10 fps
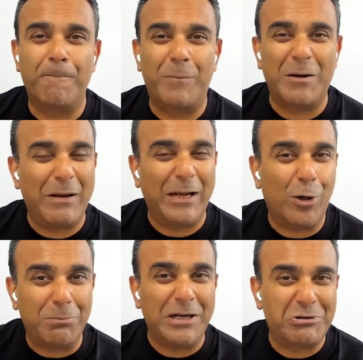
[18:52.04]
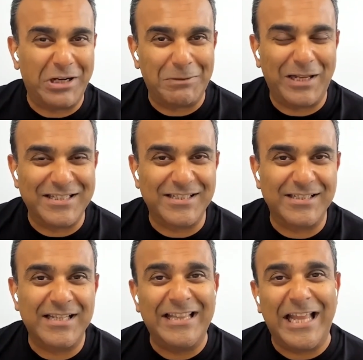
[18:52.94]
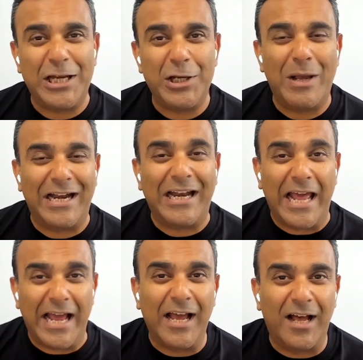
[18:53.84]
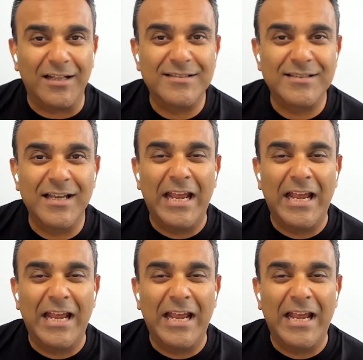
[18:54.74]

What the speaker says: but may not be trailblazers. And then you had laggards,